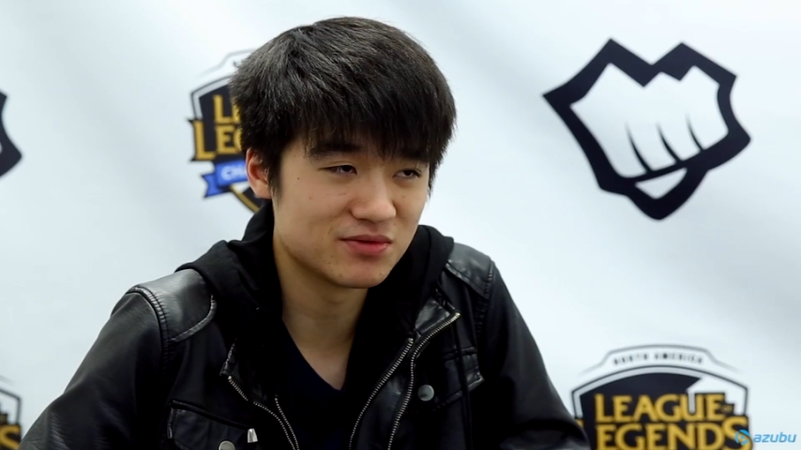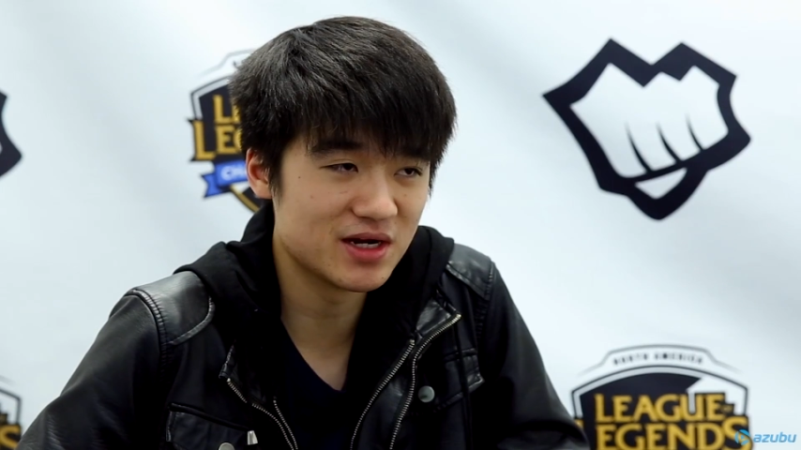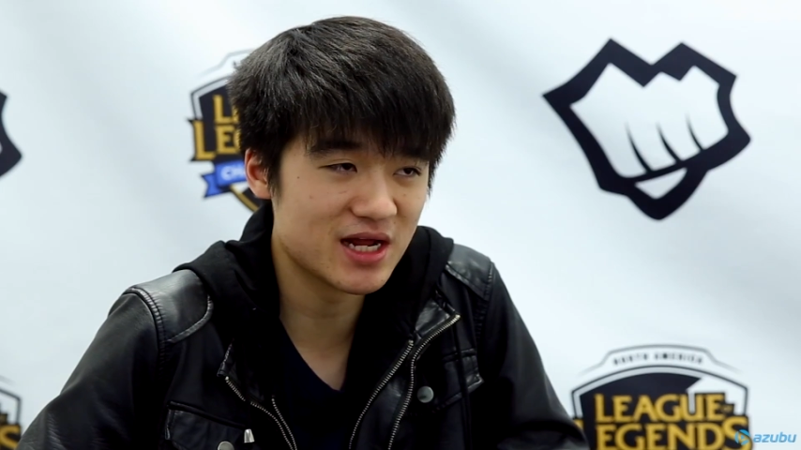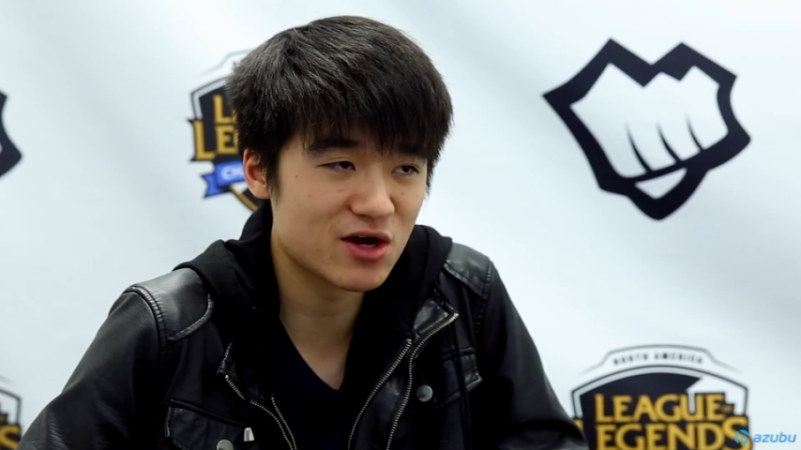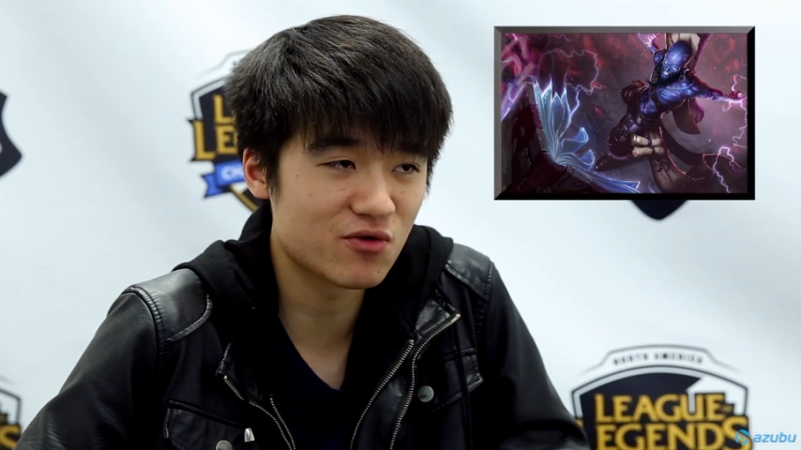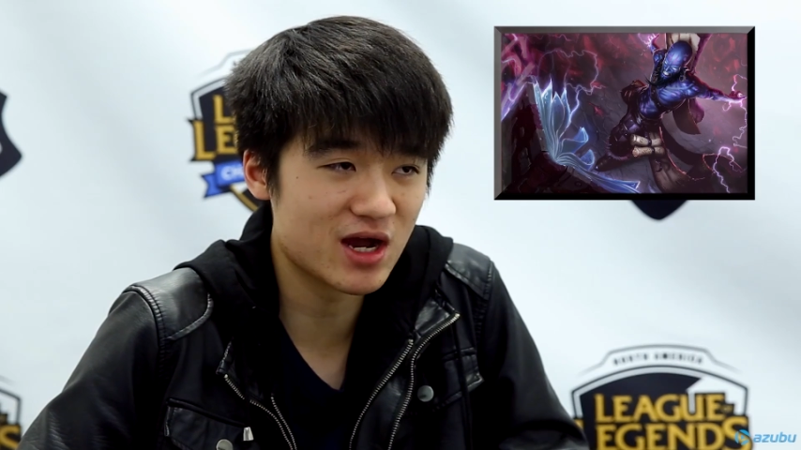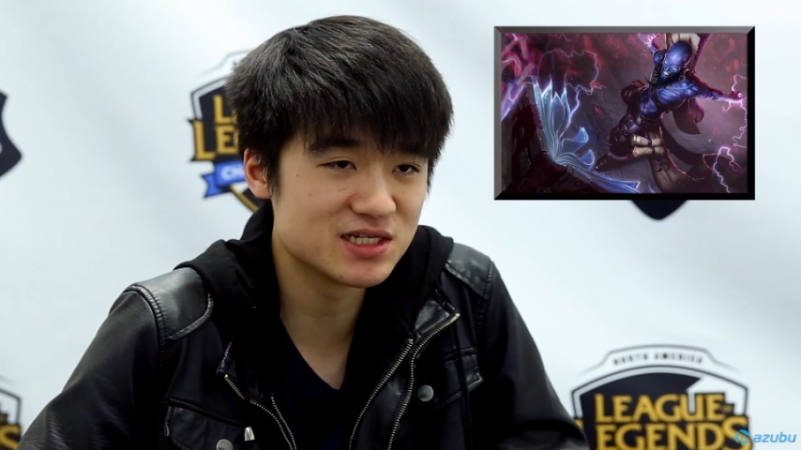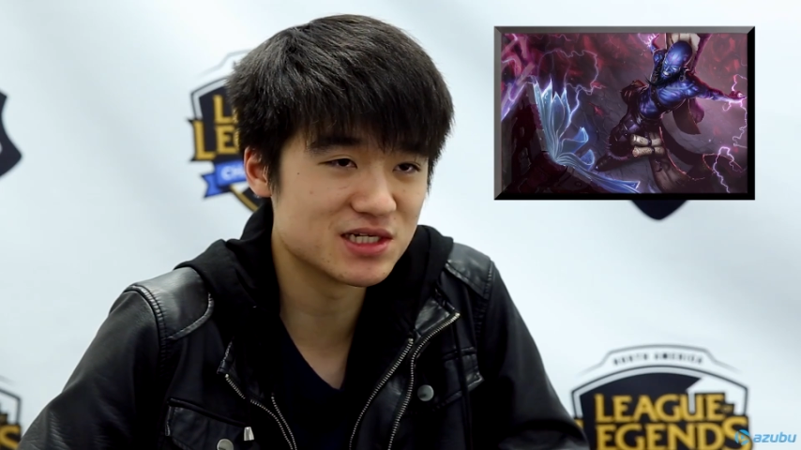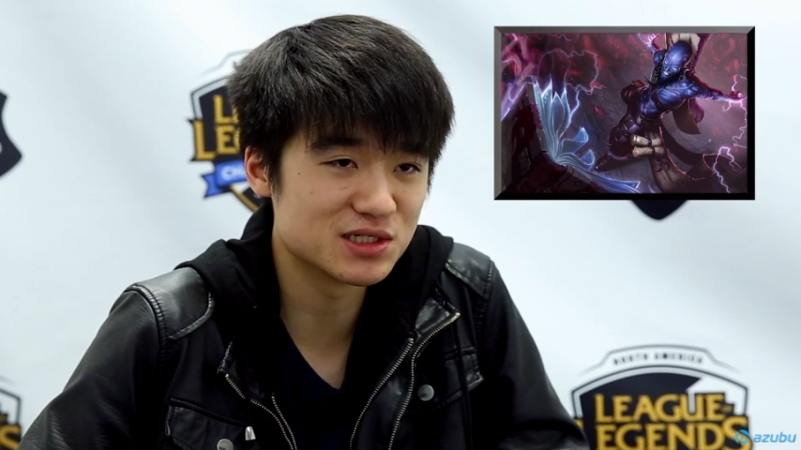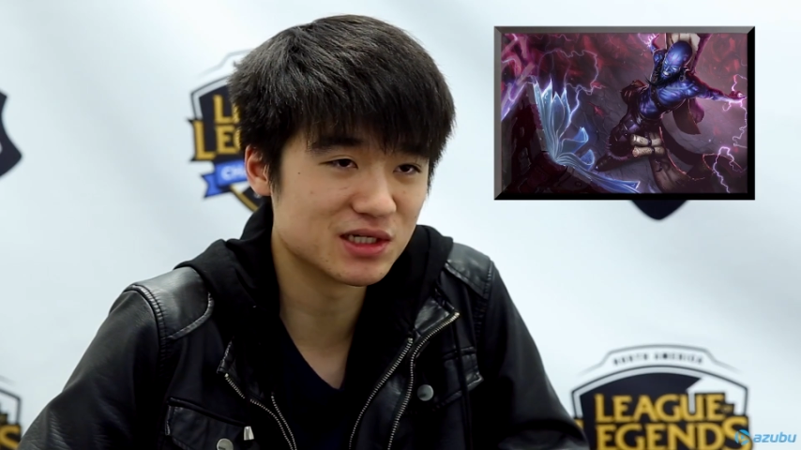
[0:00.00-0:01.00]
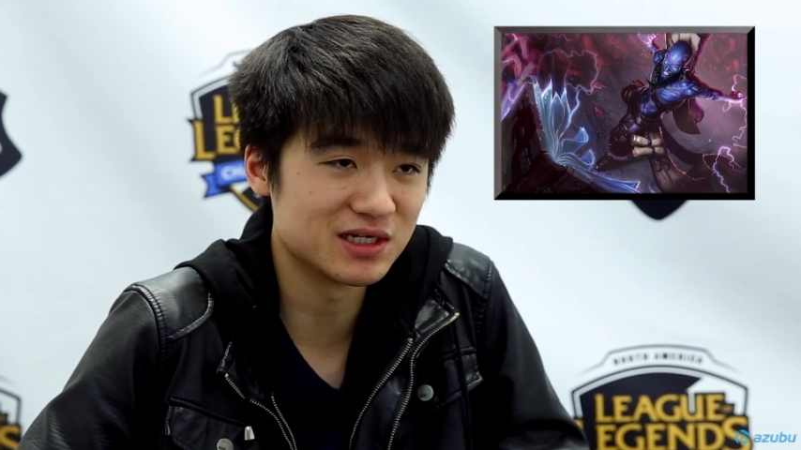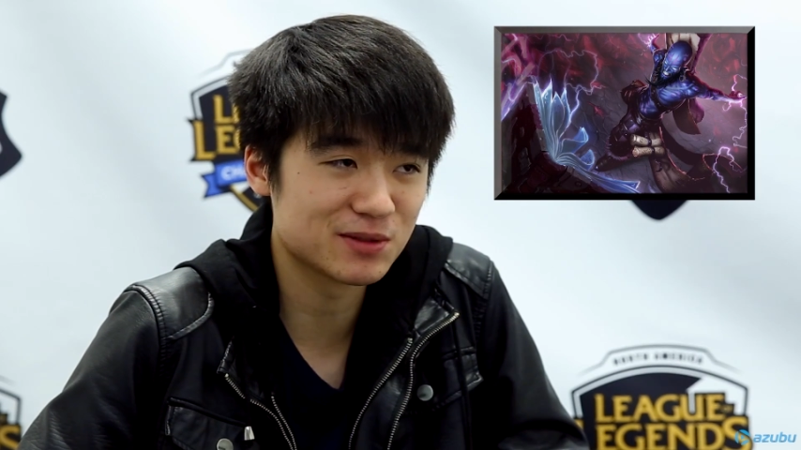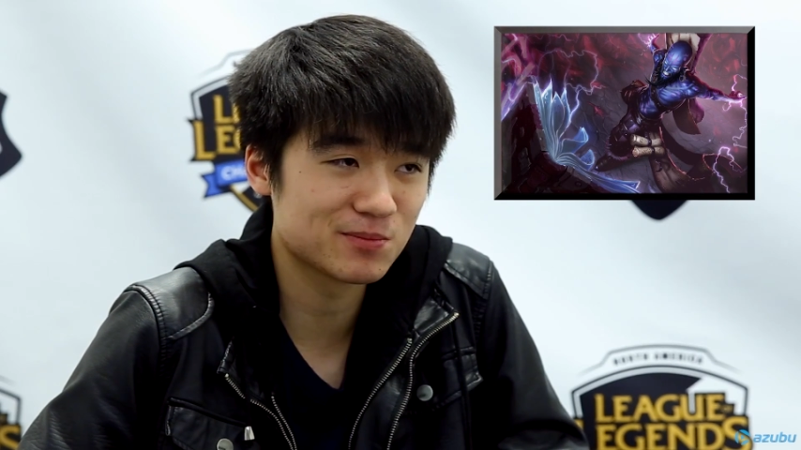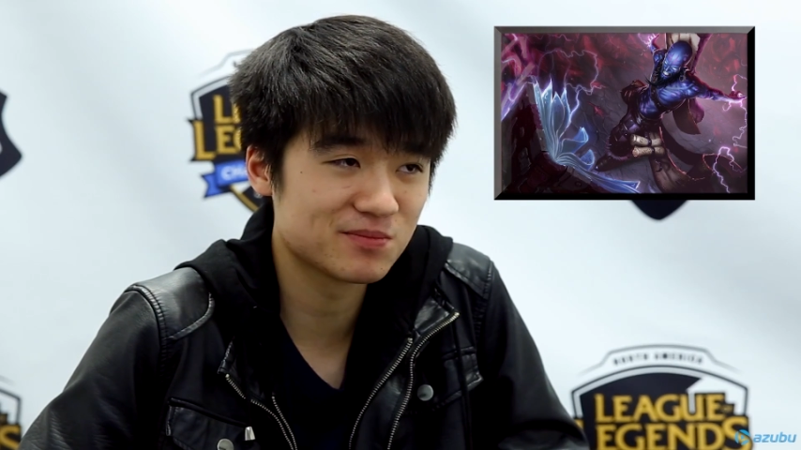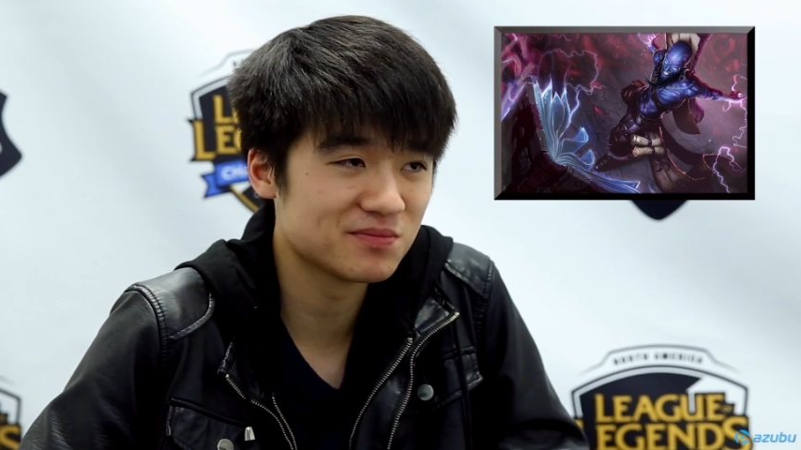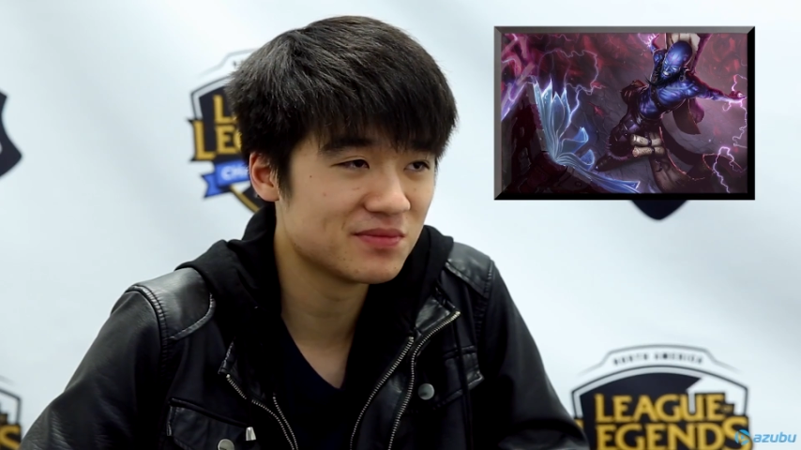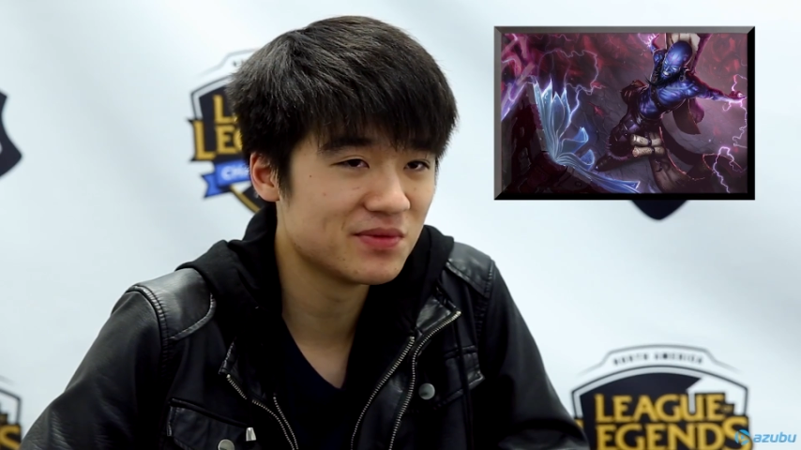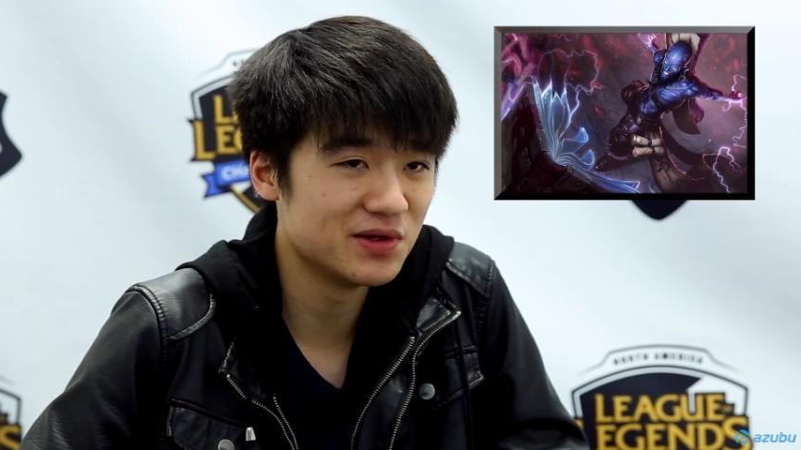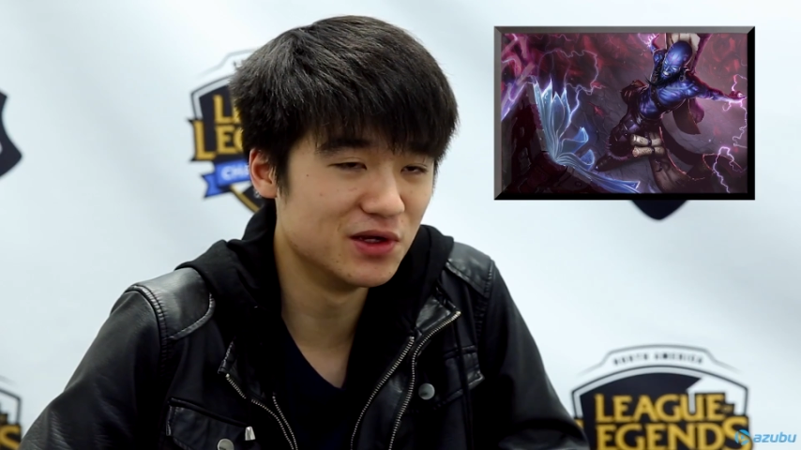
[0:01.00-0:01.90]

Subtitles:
Right now, Ryze is like, you